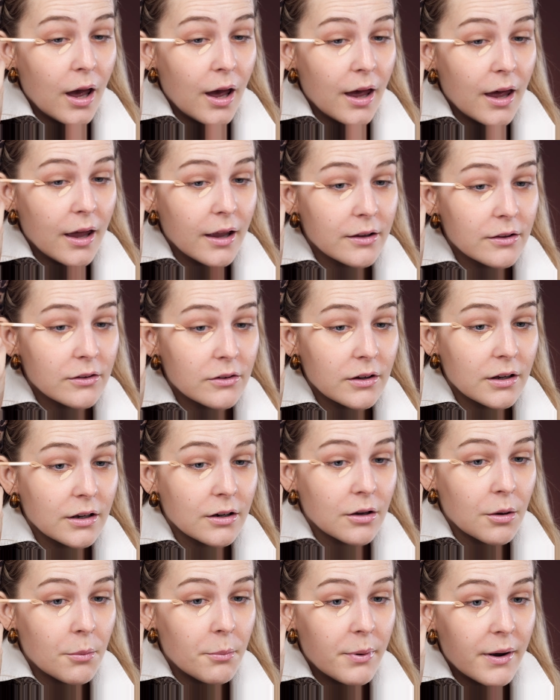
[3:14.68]
and in
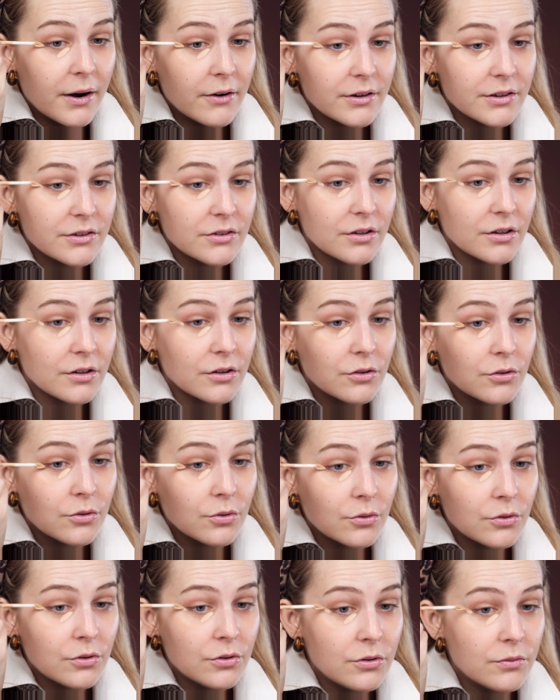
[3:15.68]
comparison
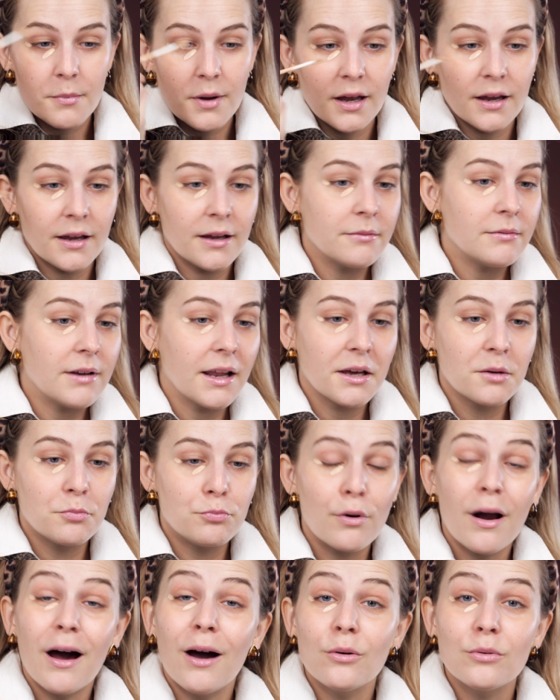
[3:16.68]
to my like
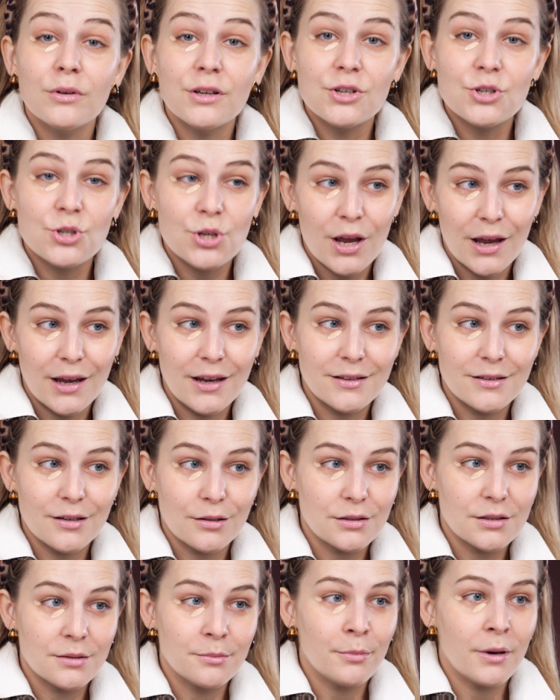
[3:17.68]
brownie shade
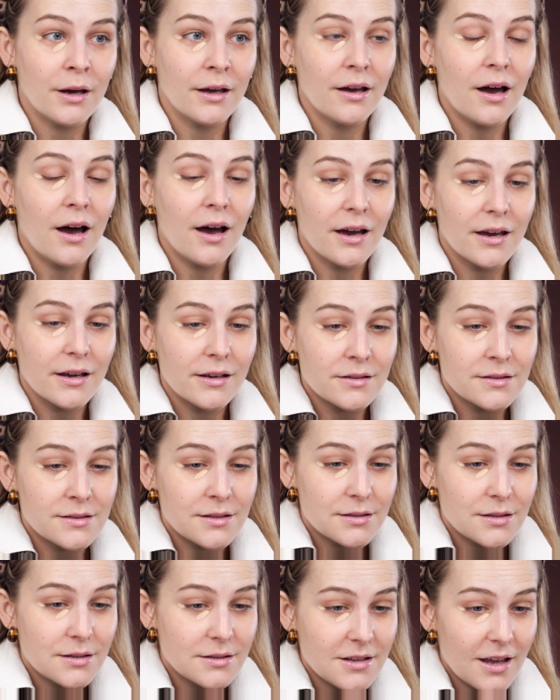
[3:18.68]
under my eyes,
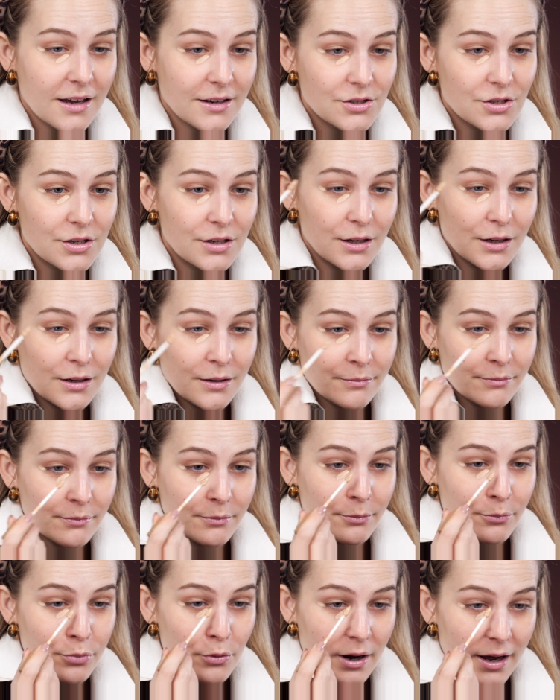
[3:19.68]
this is actually
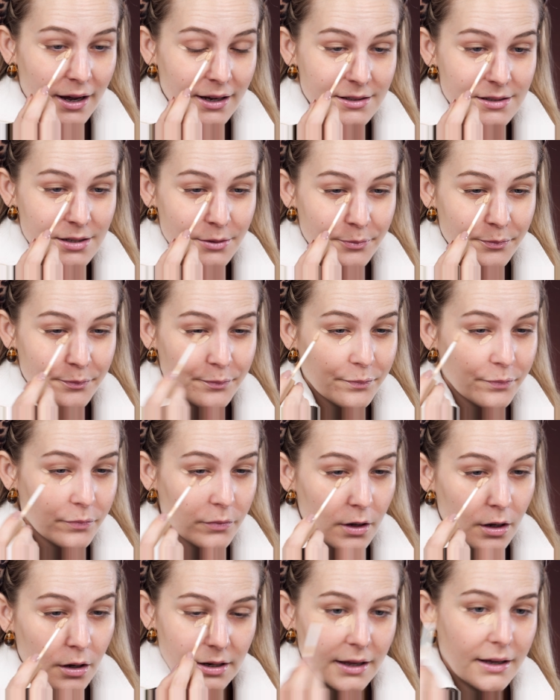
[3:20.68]
bright.
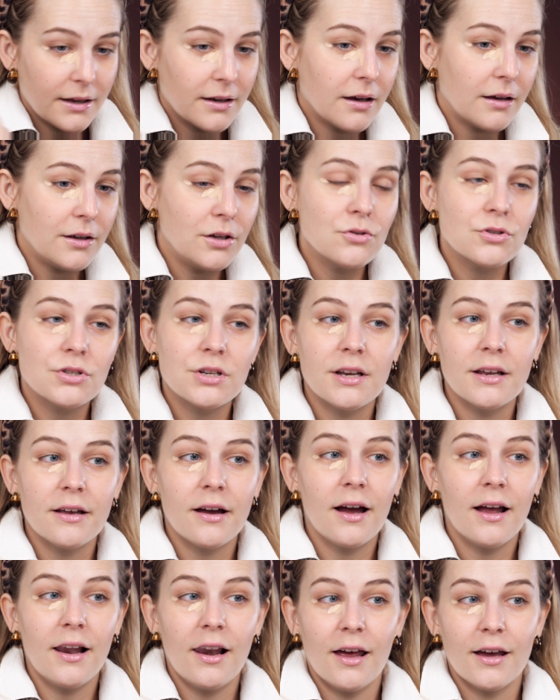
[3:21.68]
Like usually
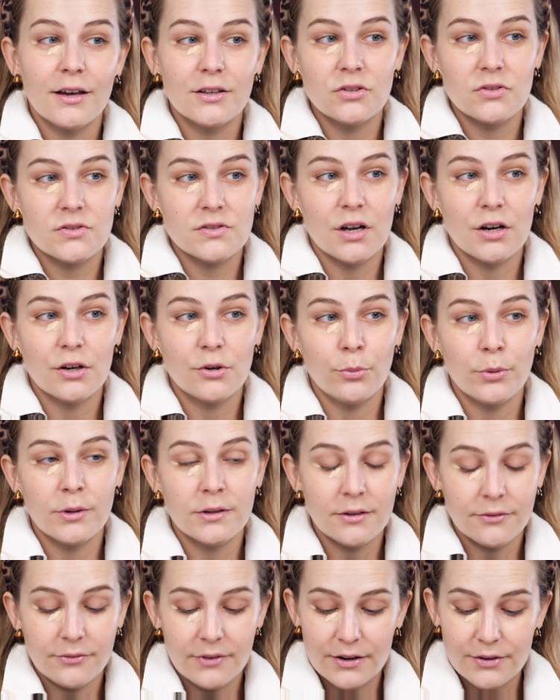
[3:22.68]
I like to start
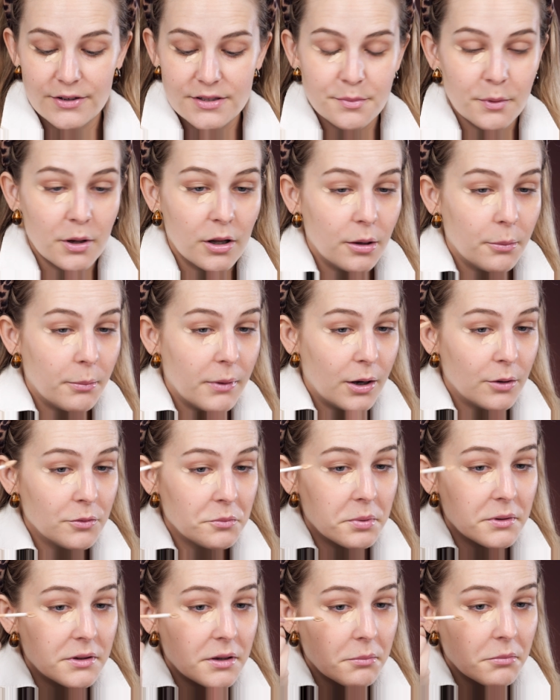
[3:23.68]
with a very small amount,
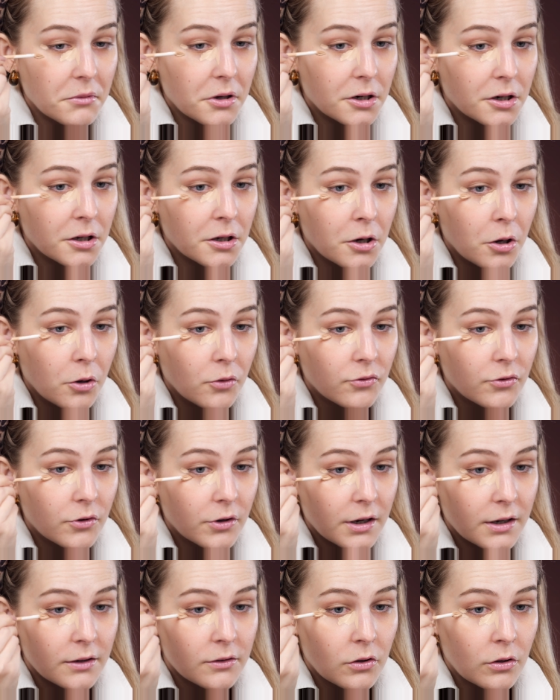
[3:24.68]
but I'm gonna go for
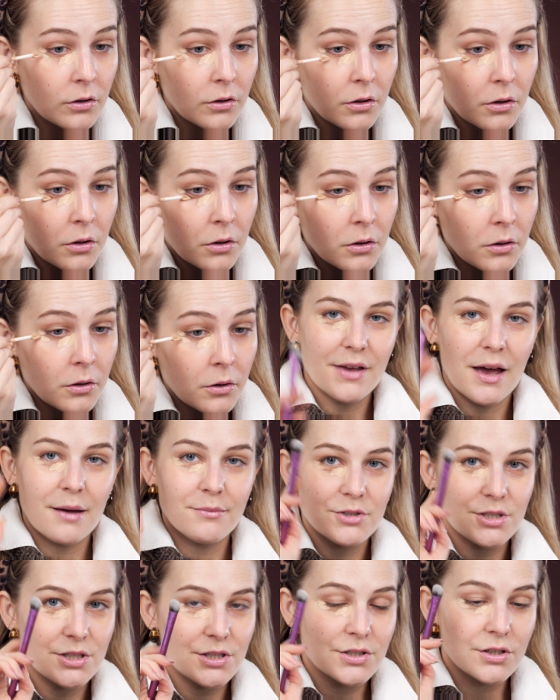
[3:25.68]
it.
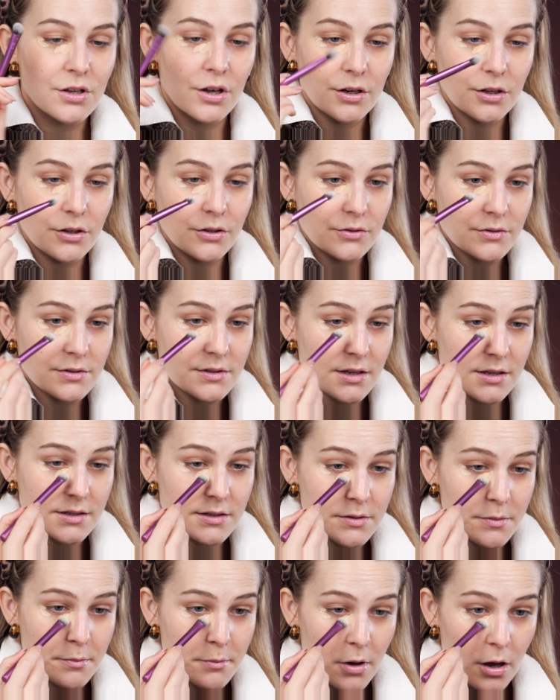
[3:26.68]
I'm just gonna use a
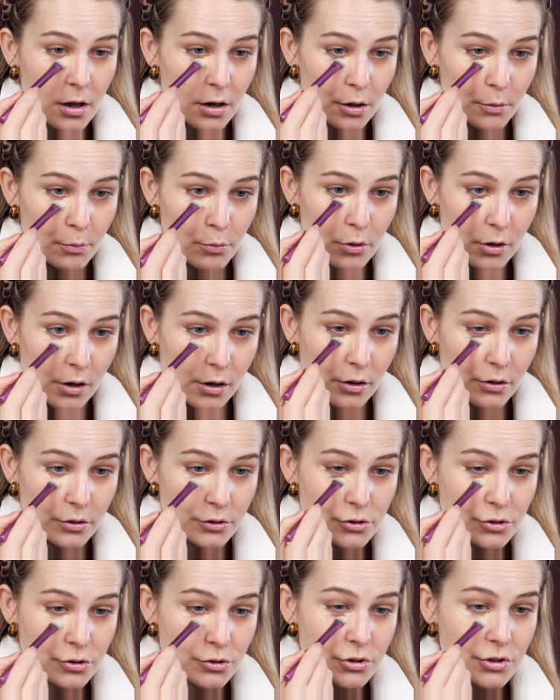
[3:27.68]
smaller
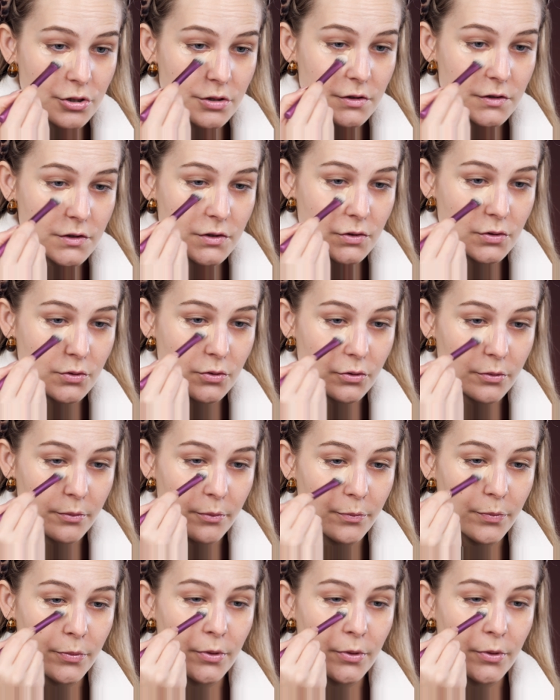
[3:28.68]
brush just to